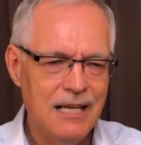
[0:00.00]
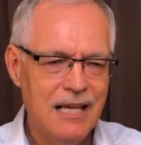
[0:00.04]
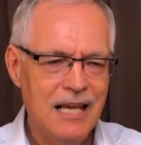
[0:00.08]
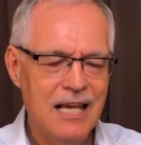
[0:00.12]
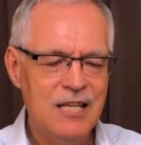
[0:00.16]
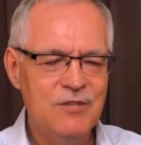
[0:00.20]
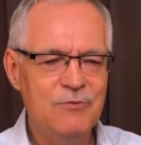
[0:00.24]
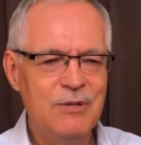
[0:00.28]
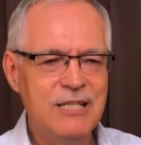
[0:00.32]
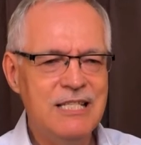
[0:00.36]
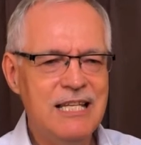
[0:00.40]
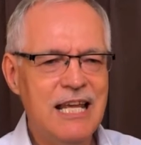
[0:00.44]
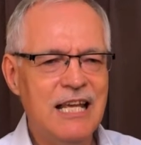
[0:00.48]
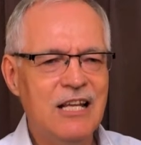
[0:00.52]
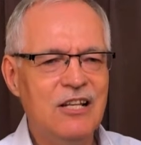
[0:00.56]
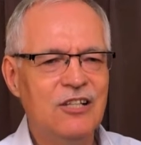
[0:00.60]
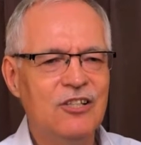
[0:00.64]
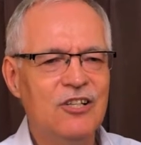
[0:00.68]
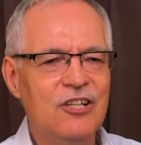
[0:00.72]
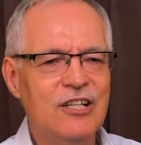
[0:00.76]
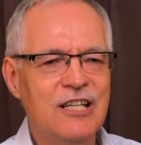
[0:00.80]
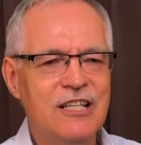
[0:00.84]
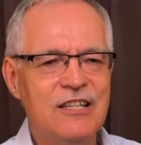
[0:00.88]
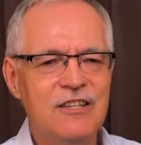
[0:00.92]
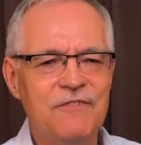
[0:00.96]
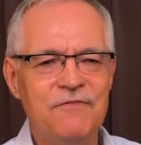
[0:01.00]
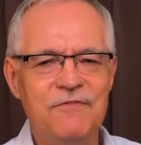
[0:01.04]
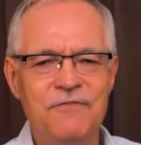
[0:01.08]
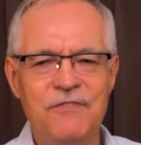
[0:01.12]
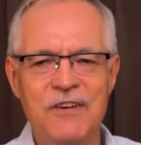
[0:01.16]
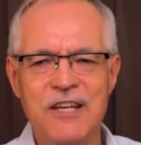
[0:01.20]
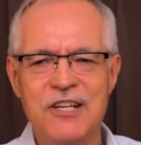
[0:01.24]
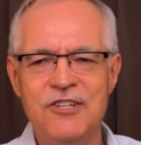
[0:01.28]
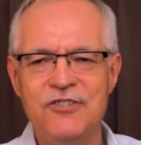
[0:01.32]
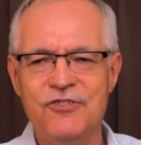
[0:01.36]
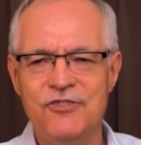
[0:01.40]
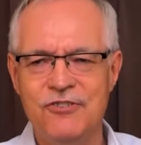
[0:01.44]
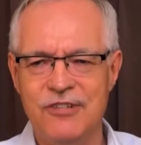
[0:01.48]
As we take a look at the
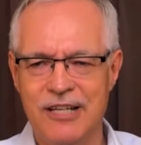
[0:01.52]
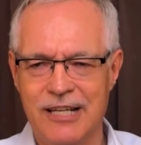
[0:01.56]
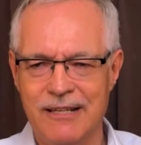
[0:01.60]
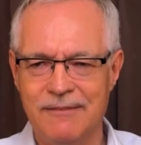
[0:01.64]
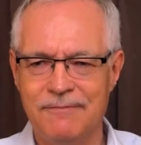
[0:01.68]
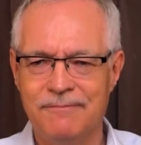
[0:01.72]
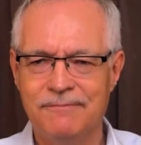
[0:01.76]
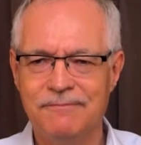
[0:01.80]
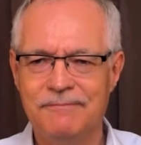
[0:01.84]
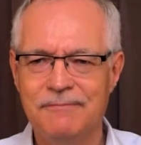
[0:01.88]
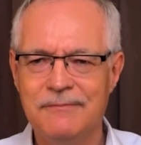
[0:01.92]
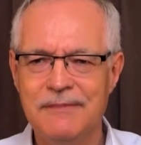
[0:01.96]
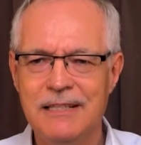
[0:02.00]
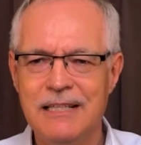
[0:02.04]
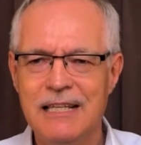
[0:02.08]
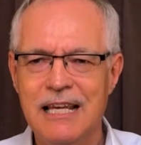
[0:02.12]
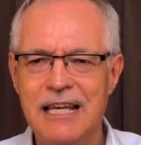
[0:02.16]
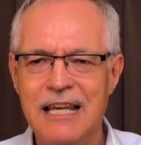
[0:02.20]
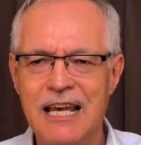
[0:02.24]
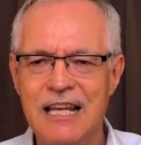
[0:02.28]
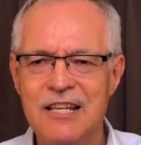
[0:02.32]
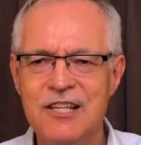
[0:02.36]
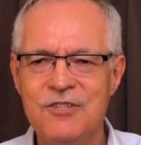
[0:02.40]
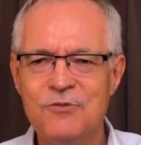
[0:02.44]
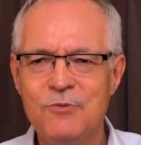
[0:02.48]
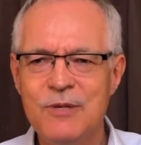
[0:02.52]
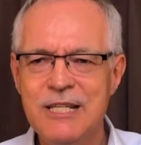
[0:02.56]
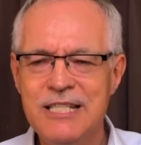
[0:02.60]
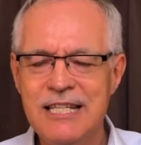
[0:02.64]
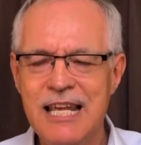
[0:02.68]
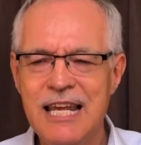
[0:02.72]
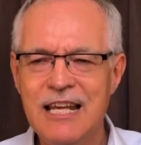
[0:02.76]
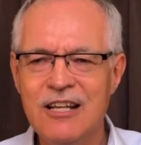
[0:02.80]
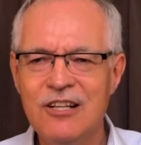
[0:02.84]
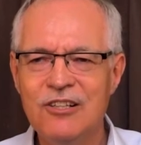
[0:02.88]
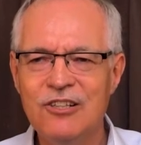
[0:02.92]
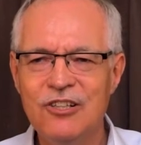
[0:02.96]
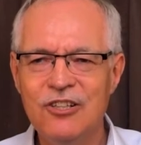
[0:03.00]
fig tree, and as we
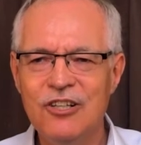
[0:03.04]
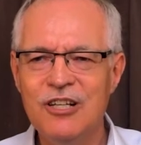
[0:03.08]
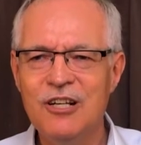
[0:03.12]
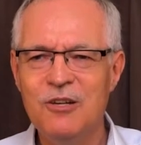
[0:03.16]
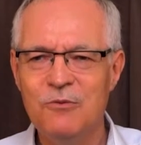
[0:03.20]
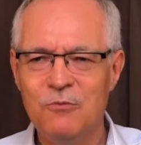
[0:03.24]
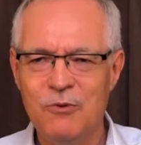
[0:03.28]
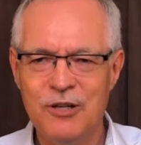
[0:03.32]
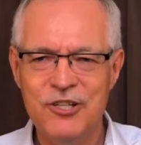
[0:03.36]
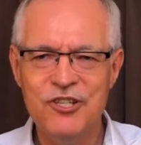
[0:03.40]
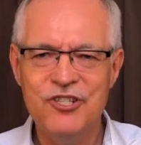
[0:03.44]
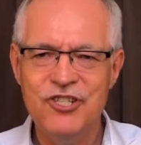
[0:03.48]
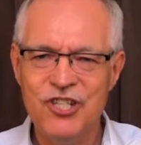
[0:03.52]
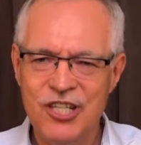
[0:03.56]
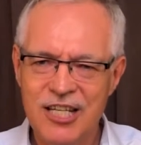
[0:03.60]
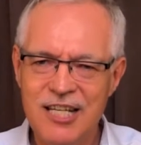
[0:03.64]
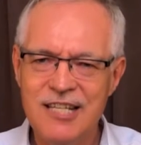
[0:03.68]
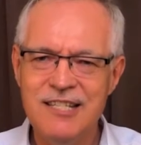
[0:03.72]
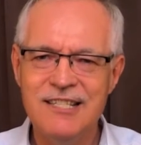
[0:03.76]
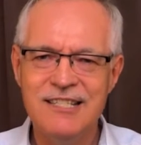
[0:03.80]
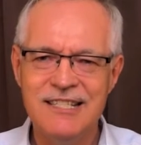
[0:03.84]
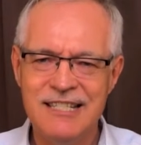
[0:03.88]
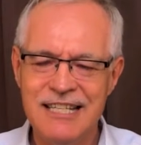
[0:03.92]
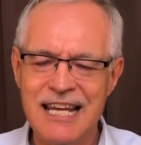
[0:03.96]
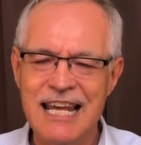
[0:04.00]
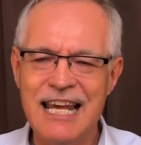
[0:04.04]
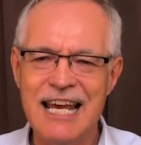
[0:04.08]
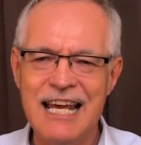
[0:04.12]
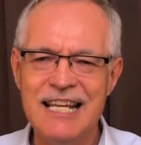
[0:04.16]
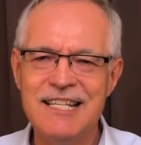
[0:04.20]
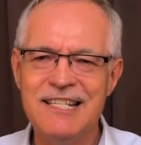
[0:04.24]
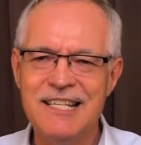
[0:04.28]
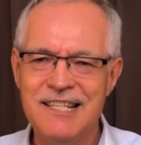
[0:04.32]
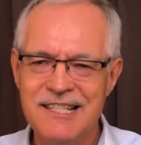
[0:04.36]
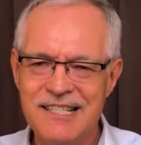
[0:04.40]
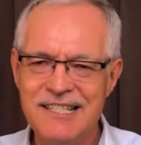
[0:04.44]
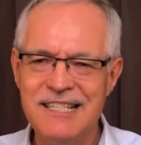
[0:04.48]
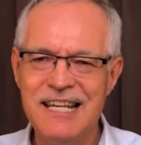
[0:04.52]
take a look at what Jesus had
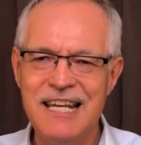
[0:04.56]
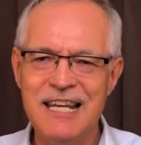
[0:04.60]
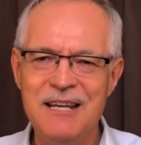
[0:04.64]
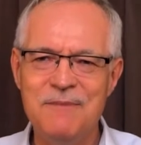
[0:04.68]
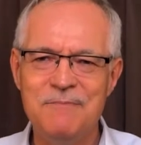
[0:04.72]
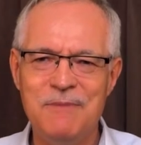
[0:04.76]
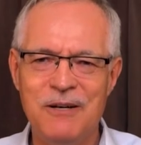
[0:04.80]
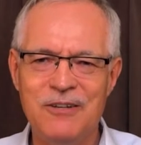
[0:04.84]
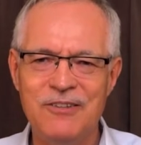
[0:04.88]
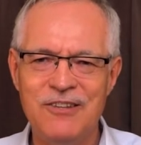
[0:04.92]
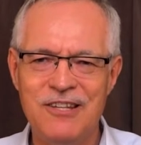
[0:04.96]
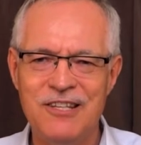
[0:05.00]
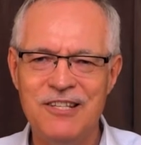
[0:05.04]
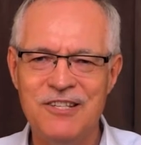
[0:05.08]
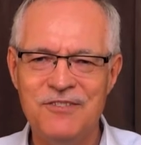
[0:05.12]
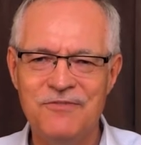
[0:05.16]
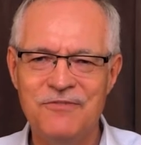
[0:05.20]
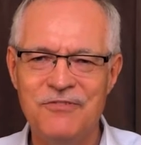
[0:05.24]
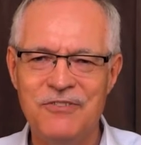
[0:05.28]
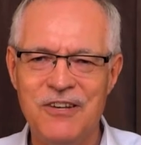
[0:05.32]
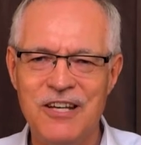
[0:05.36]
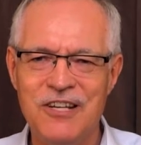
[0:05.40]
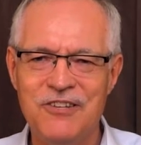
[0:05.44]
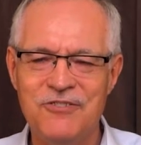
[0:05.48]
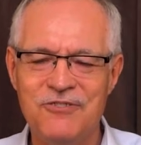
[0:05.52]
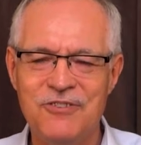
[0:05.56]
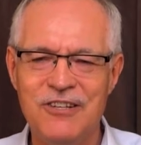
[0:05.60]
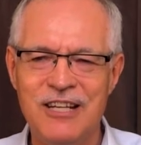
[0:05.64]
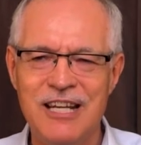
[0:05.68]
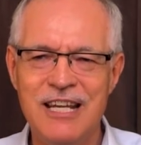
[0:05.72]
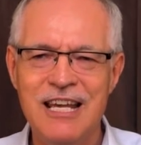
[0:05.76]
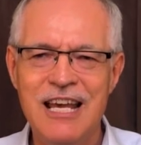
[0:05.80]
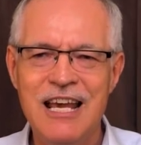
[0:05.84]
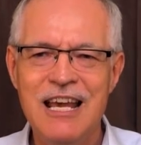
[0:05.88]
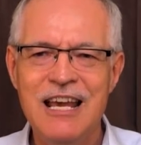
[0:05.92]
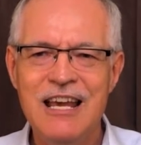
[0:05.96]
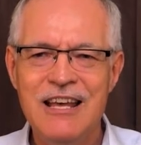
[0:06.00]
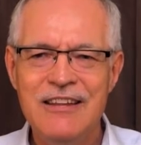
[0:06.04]
to say about this fig
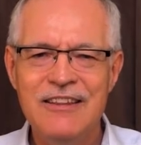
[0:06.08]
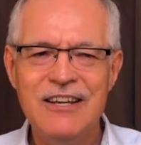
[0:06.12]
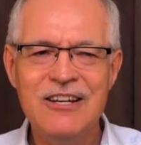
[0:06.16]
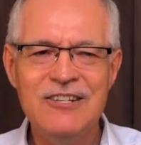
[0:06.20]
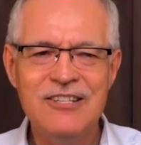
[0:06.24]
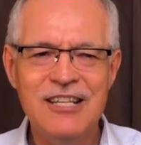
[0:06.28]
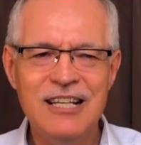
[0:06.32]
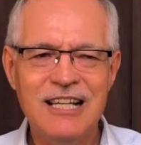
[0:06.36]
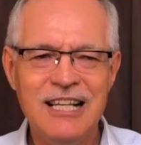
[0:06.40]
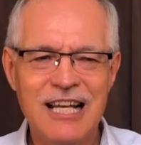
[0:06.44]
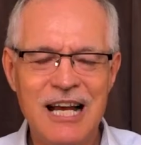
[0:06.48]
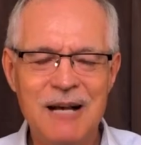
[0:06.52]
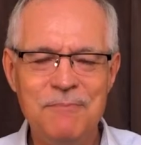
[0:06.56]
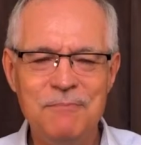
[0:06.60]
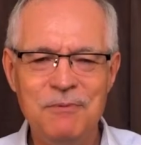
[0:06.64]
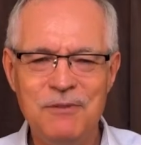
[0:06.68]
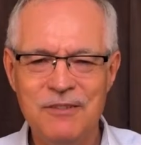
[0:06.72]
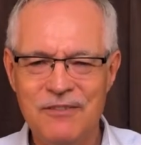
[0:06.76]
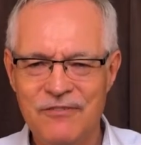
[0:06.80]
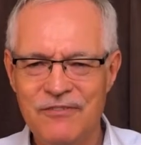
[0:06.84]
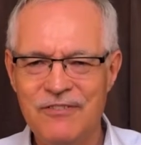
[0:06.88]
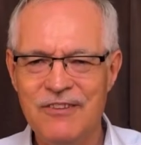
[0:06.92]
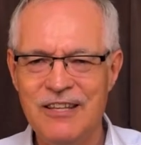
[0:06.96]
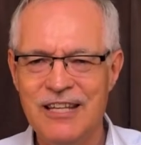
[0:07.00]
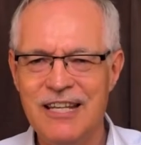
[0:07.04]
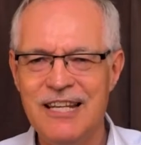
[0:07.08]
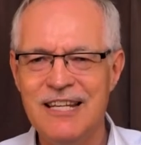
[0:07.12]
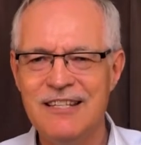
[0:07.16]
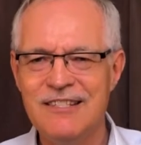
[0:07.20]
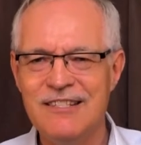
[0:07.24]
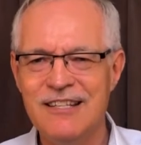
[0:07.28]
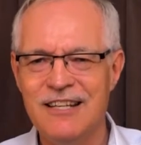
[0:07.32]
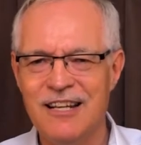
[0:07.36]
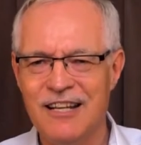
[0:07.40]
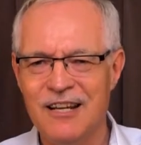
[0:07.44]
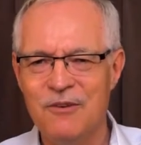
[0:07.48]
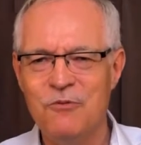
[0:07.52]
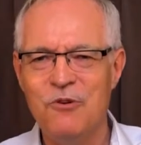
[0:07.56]
tree, there's a couple of things
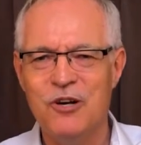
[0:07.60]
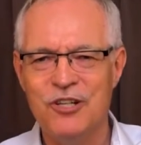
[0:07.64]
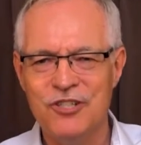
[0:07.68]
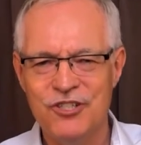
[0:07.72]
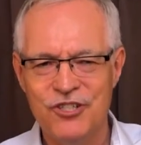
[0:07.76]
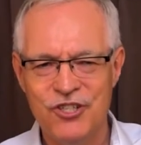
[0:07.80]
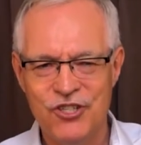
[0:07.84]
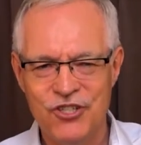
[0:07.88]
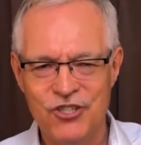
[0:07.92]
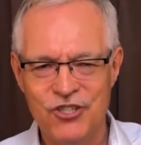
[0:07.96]
that I want to